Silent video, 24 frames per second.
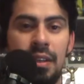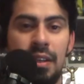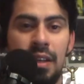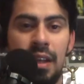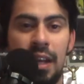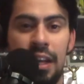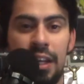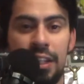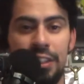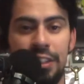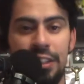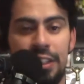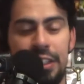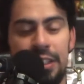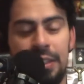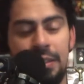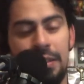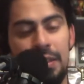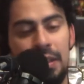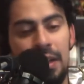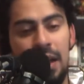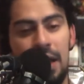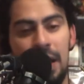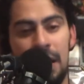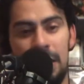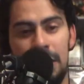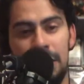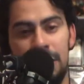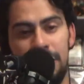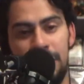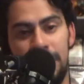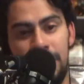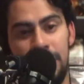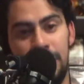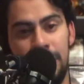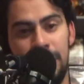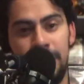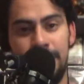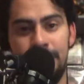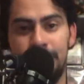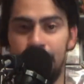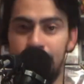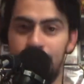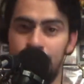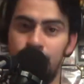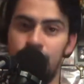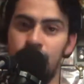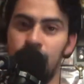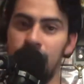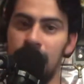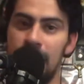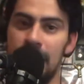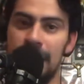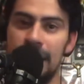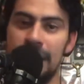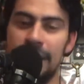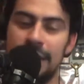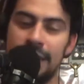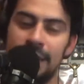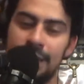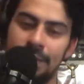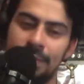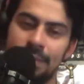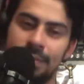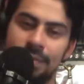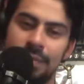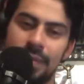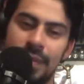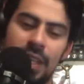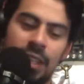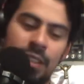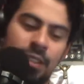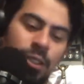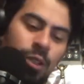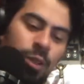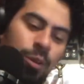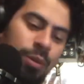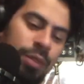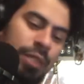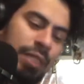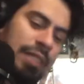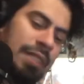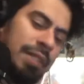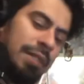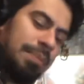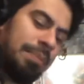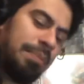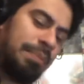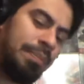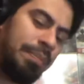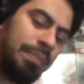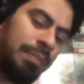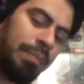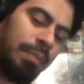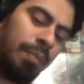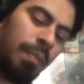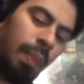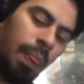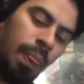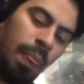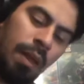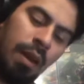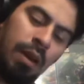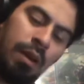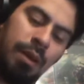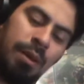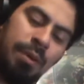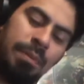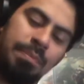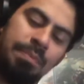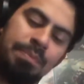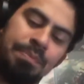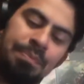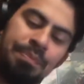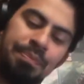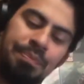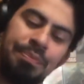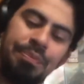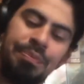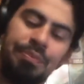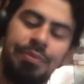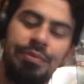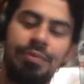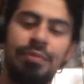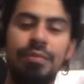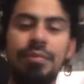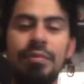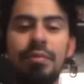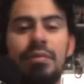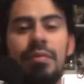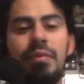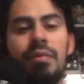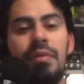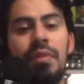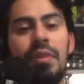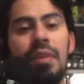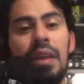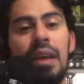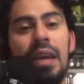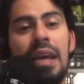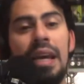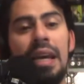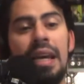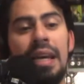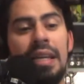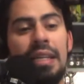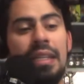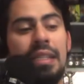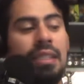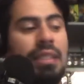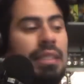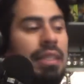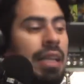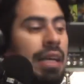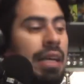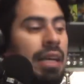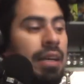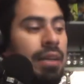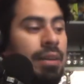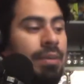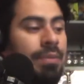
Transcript: IG, I love a nerd, 2 eyes, as always. Um, and yeah,